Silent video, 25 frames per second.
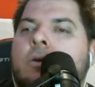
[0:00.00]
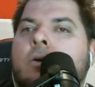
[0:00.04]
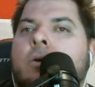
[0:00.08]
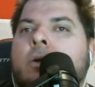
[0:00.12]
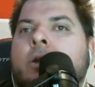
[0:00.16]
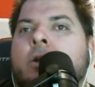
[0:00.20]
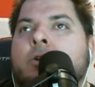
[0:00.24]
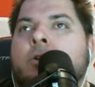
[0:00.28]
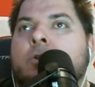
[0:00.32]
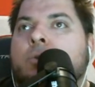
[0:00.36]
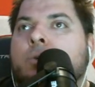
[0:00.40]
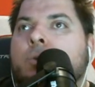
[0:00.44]

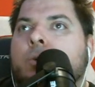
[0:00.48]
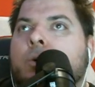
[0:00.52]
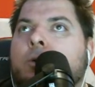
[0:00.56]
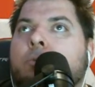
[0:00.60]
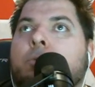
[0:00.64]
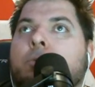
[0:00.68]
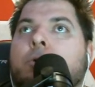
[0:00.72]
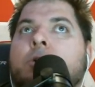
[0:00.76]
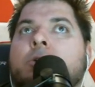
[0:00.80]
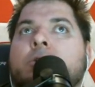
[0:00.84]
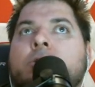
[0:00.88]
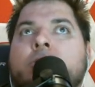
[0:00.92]
here's one
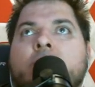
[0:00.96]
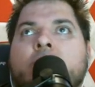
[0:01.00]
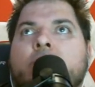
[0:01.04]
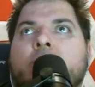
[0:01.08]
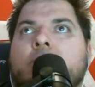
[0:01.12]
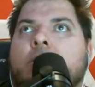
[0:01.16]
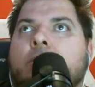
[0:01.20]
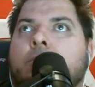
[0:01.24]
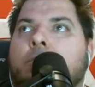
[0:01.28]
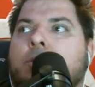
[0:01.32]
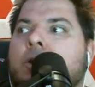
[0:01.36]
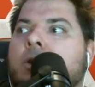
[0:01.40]
person's this
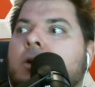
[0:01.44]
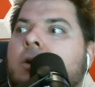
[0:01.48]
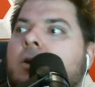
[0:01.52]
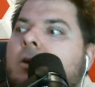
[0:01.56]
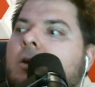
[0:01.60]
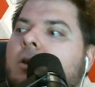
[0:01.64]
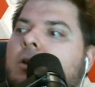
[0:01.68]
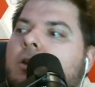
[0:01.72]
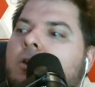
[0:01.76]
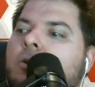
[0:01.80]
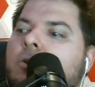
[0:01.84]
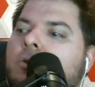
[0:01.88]
demigod,
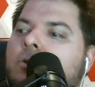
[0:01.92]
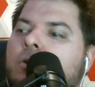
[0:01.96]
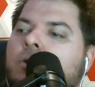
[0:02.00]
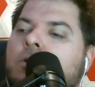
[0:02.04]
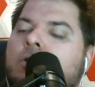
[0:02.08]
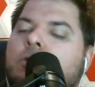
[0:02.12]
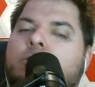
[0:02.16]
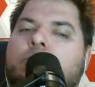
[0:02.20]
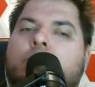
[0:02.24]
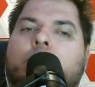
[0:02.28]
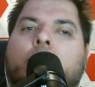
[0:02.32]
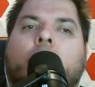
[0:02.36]
and you're
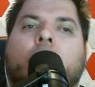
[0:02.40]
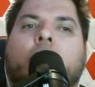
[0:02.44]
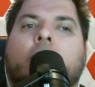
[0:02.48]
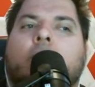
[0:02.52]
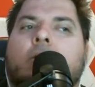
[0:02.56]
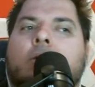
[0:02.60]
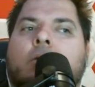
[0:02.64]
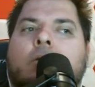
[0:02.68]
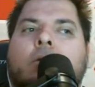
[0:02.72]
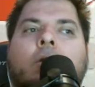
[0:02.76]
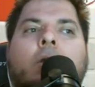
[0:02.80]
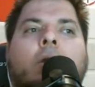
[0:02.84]
all trying
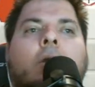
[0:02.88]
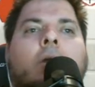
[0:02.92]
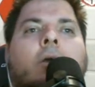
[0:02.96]
to